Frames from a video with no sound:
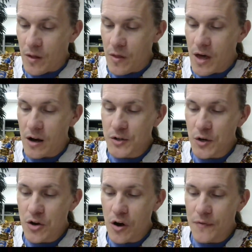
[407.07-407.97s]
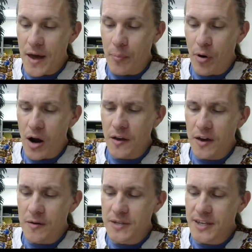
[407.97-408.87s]
Then also note that
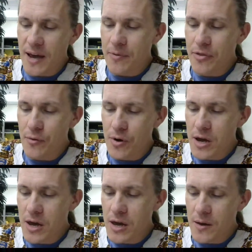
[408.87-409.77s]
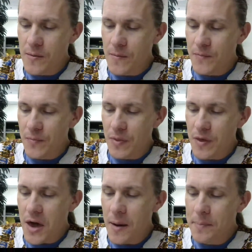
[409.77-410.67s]
practicum step 3,
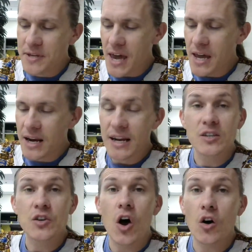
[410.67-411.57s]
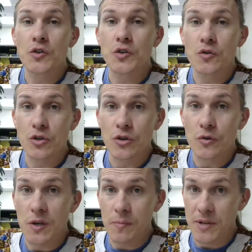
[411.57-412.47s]
the update is also
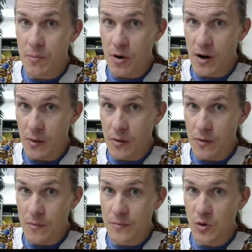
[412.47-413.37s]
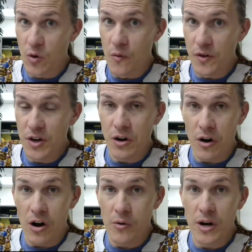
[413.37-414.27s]
due September 8th. So hopefully
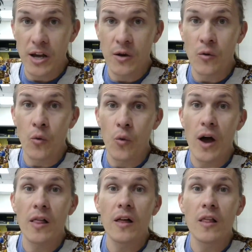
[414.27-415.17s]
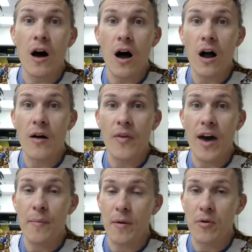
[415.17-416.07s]
you're already well along on
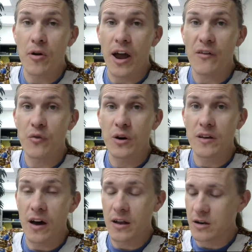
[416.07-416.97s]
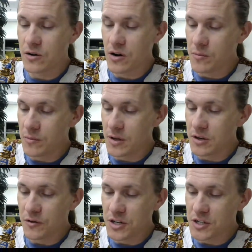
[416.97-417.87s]
that. Maybe you're halfway done and
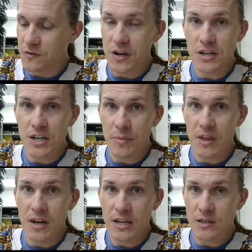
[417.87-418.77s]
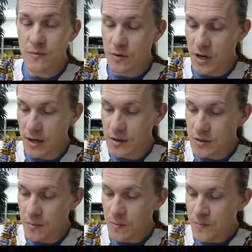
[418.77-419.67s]
you'll just finish up in the next few
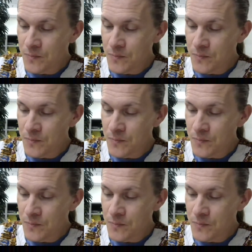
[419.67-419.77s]
days.